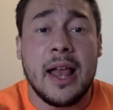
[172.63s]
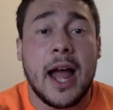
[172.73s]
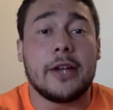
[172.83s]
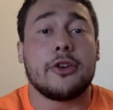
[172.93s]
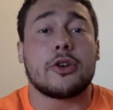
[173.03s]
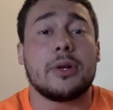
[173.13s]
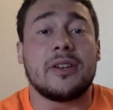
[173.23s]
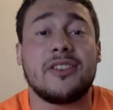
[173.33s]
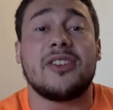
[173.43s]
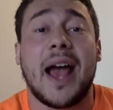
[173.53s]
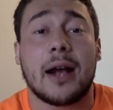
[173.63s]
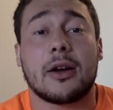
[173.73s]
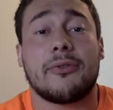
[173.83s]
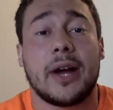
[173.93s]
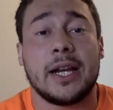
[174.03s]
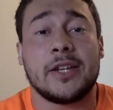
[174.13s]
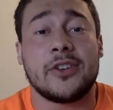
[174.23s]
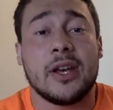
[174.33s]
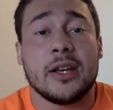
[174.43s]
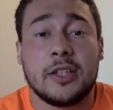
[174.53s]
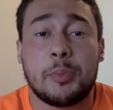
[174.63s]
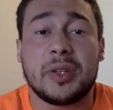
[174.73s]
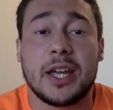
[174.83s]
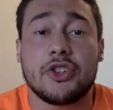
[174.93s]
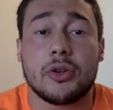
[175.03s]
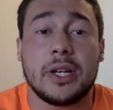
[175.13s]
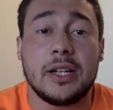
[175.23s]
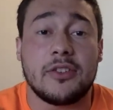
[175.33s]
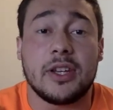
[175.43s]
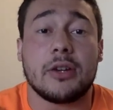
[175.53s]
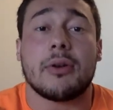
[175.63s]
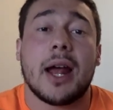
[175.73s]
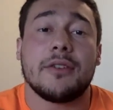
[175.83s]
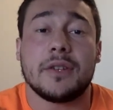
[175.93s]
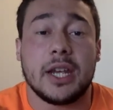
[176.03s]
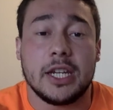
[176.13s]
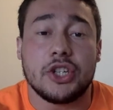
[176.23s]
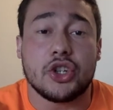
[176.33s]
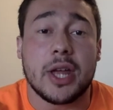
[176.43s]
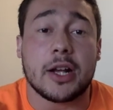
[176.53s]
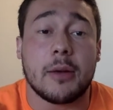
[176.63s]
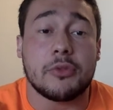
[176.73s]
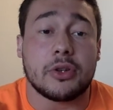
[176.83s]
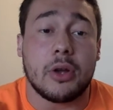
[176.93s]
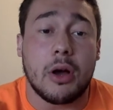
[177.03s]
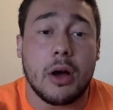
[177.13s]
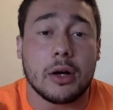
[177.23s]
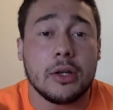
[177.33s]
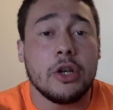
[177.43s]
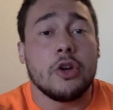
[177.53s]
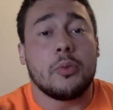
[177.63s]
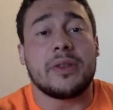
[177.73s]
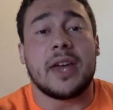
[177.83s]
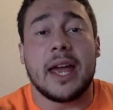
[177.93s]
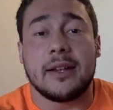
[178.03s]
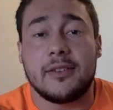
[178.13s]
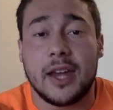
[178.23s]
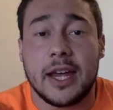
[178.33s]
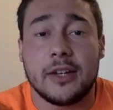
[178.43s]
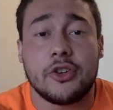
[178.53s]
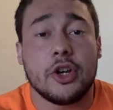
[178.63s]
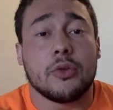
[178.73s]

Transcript: and you're going to sacrifice the potential instant gratification that comes along with NSAIDs,